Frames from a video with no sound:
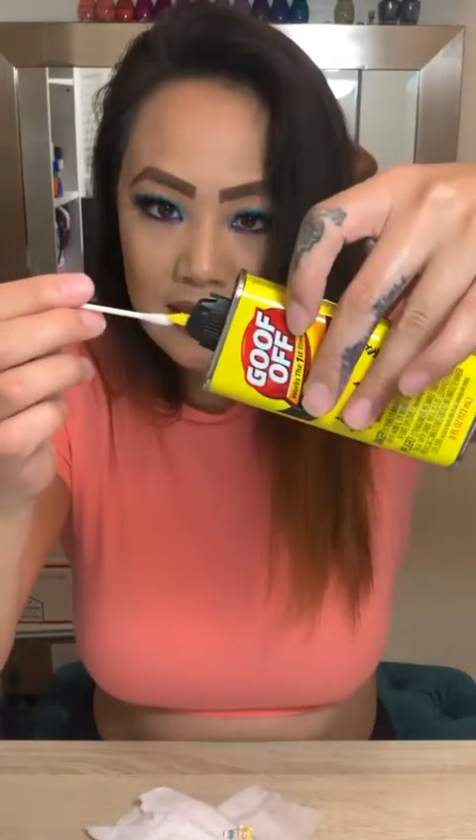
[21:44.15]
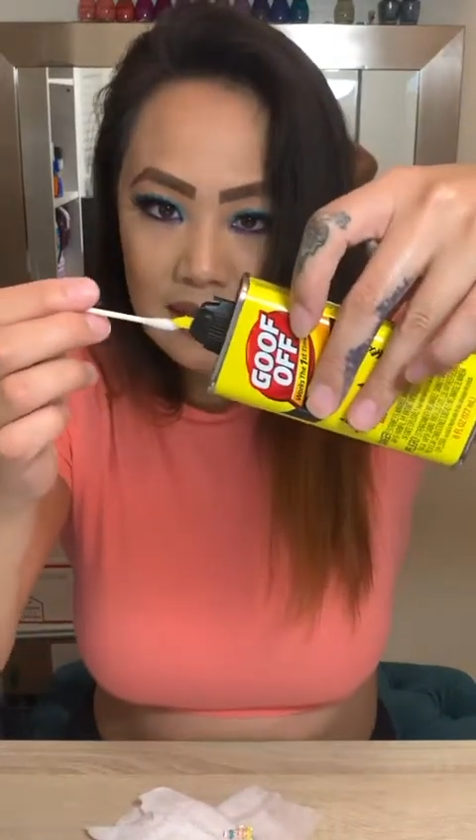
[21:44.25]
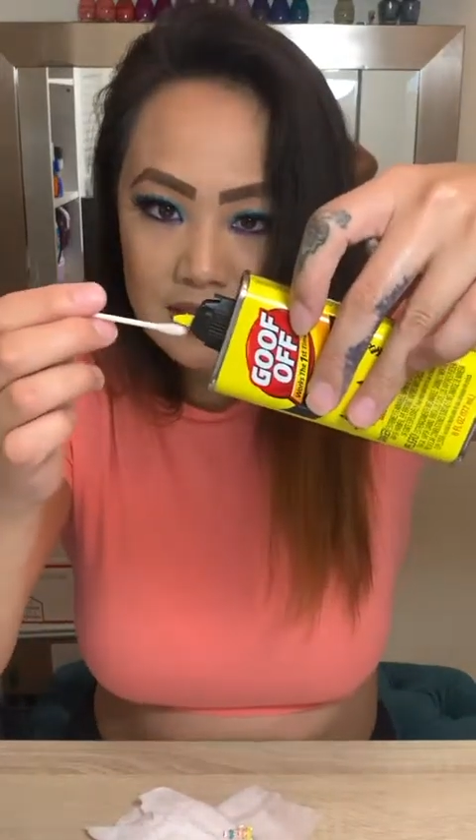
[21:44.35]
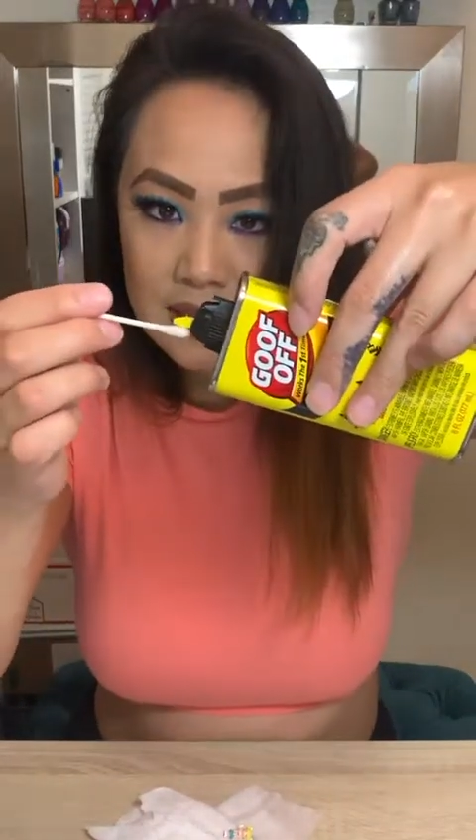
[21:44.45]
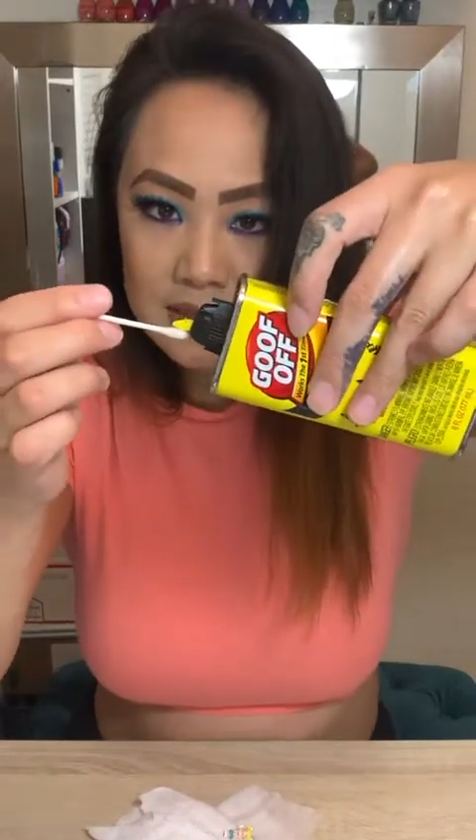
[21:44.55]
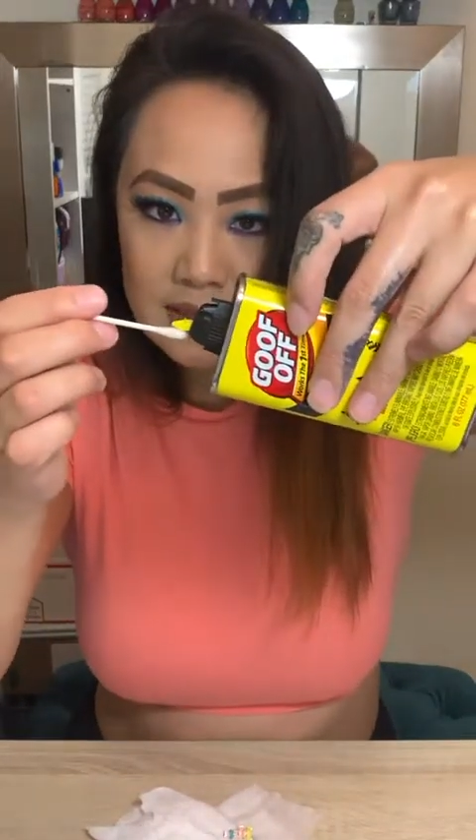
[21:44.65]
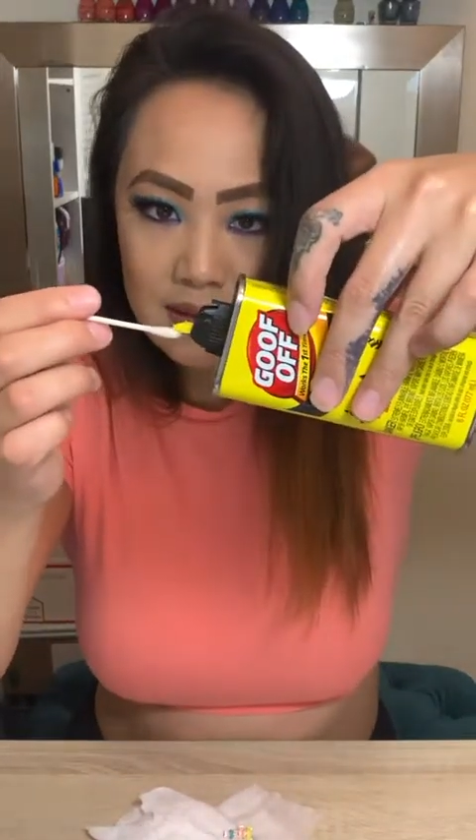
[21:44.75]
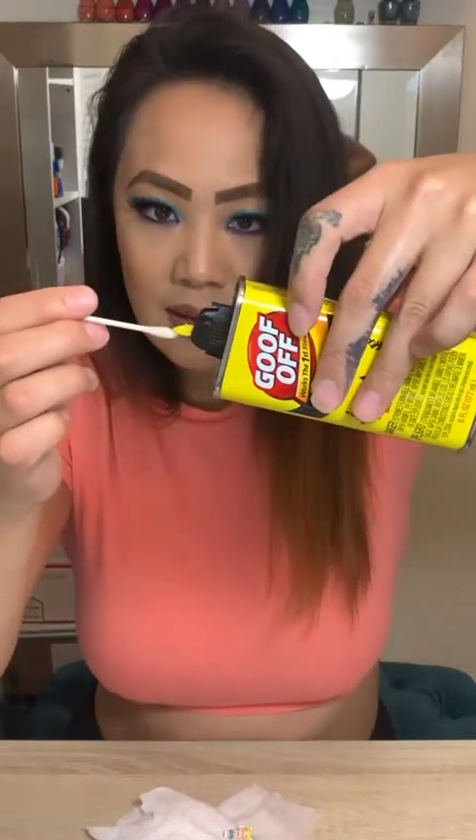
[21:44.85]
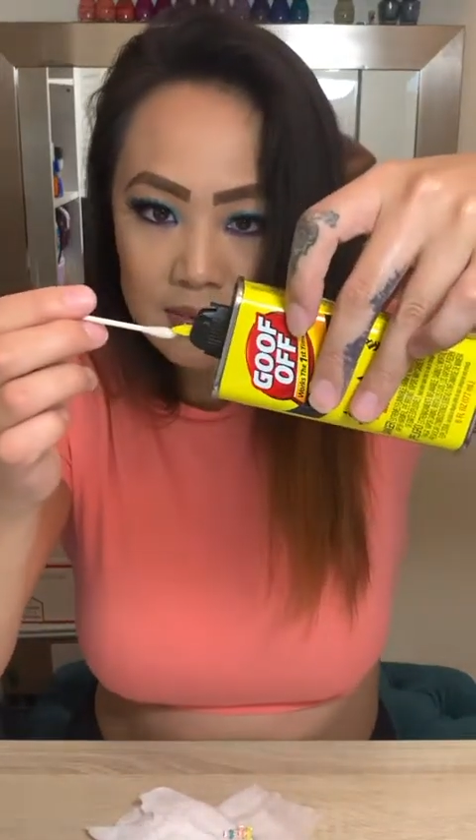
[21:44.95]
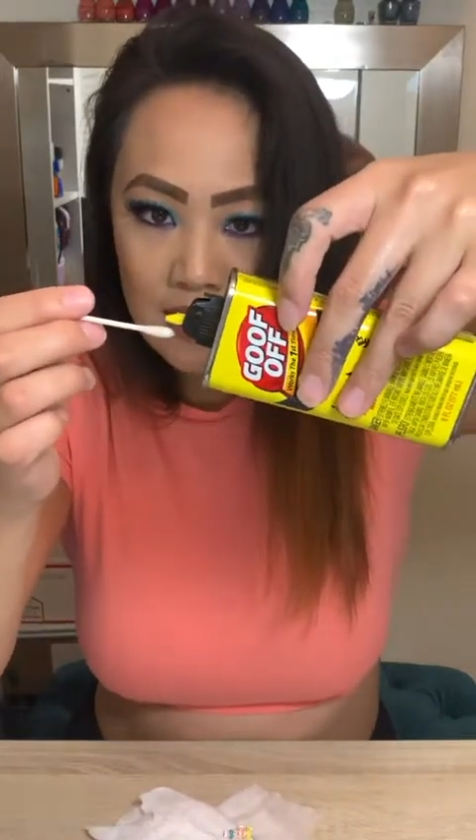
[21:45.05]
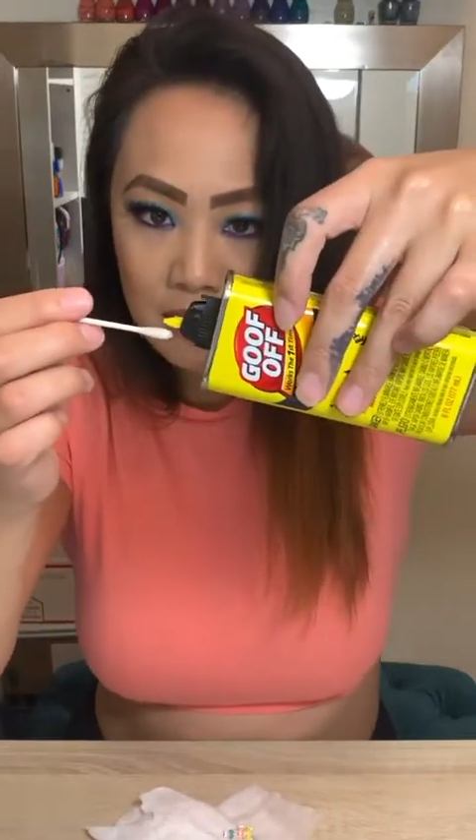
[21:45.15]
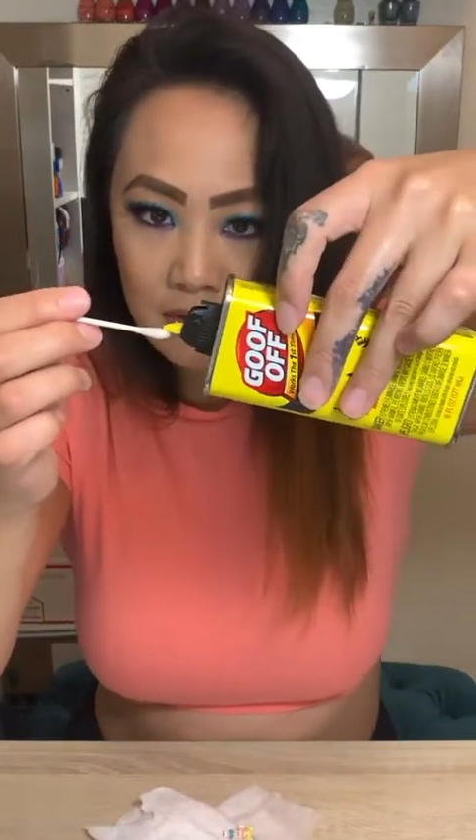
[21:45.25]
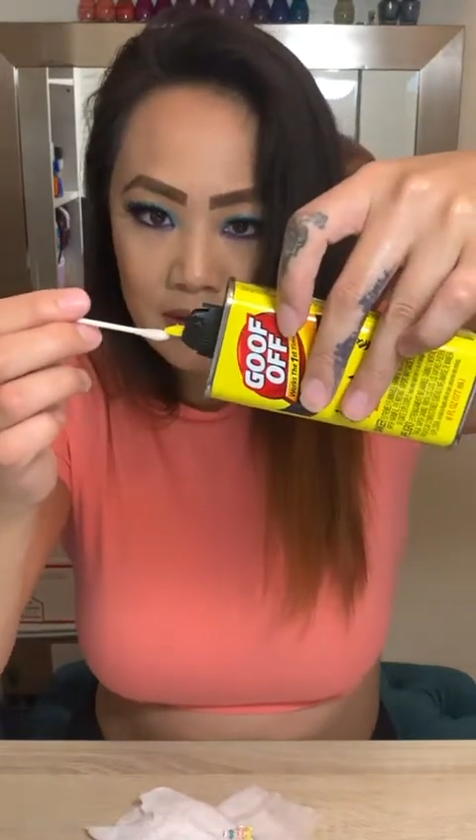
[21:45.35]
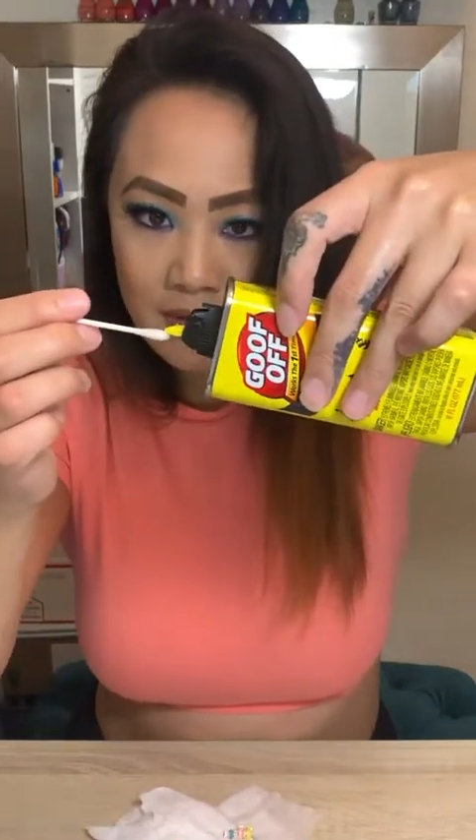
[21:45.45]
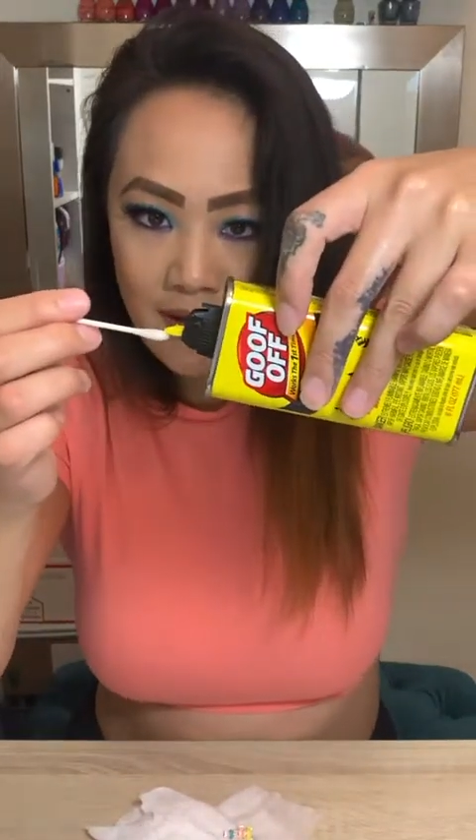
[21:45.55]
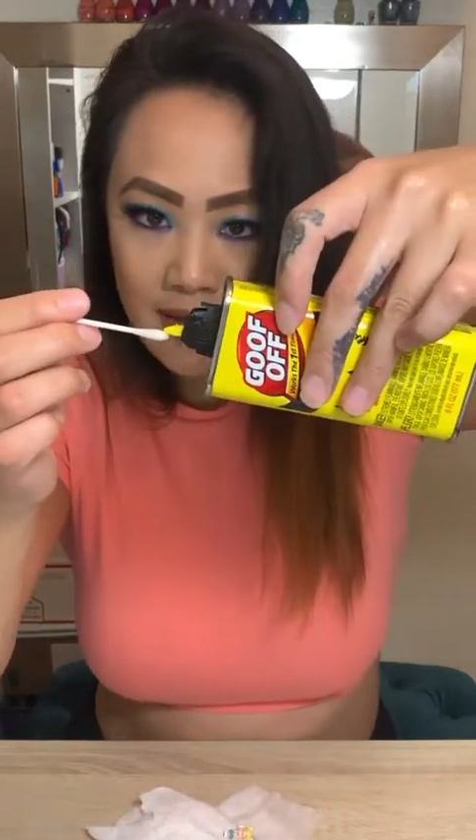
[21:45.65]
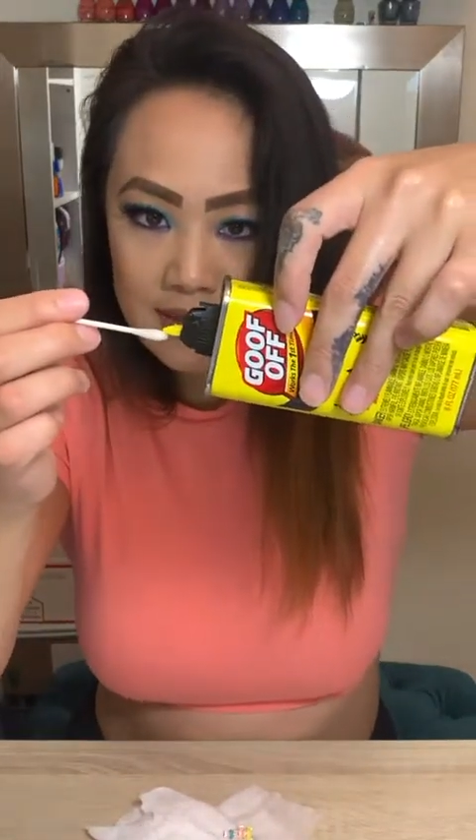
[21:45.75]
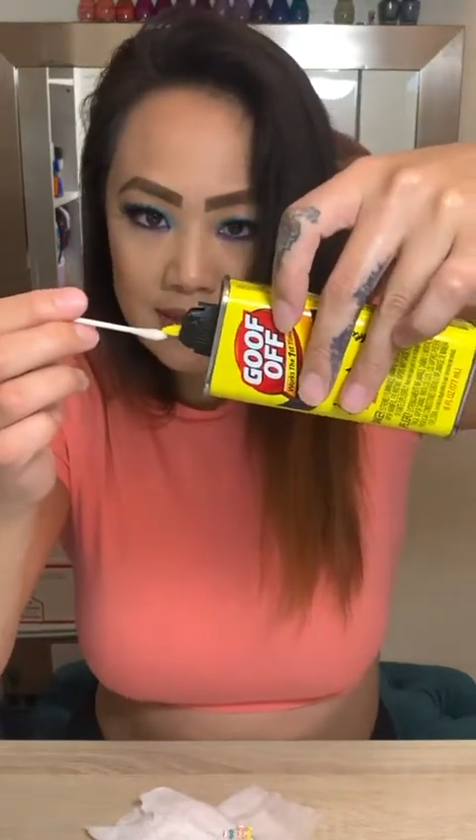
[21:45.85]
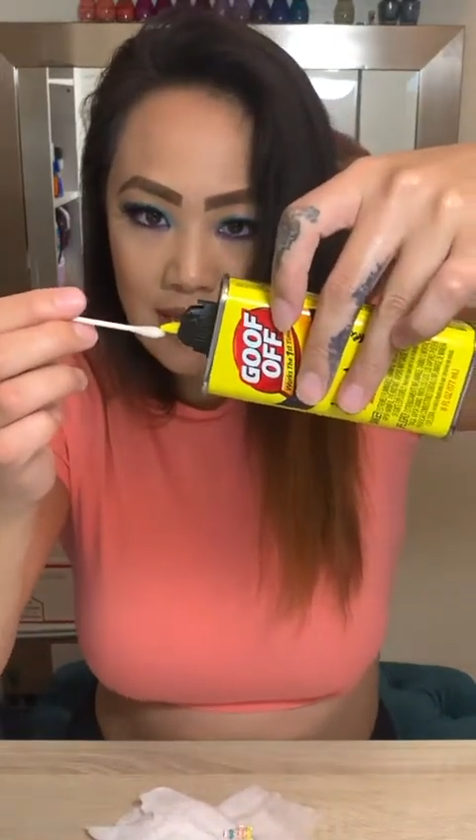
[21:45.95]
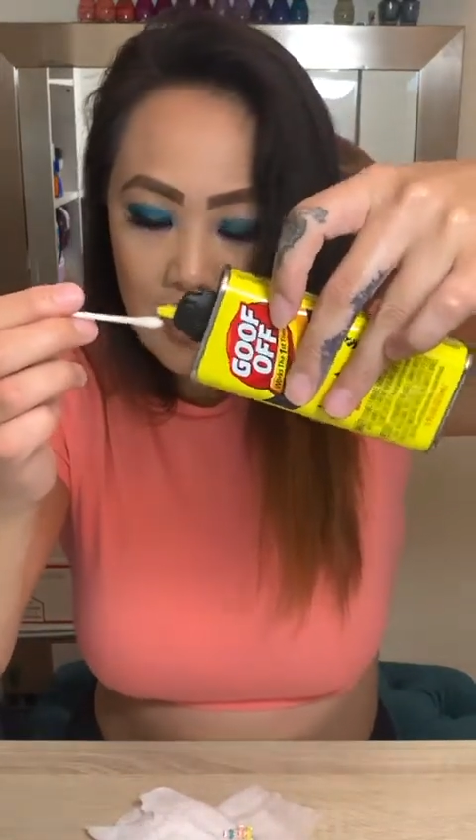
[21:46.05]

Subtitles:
It just comes out really fast.